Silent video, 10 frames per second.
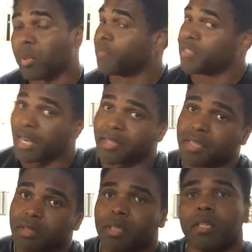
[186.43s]
But if it
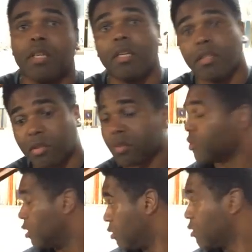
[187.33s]
doesn't,
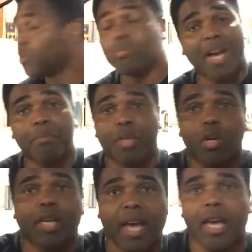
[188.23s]
you you might
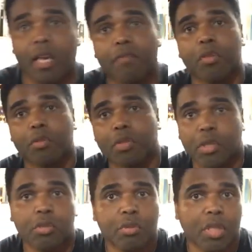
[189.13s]
be okay if you
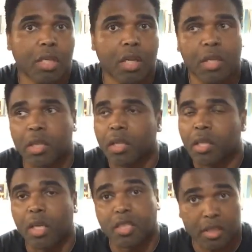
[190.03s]
to use a,
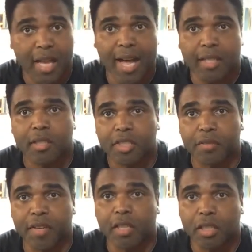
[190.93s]
a stock
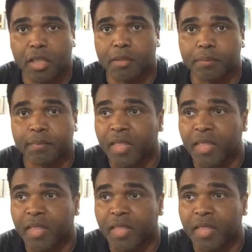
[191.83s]
Chevelle hood.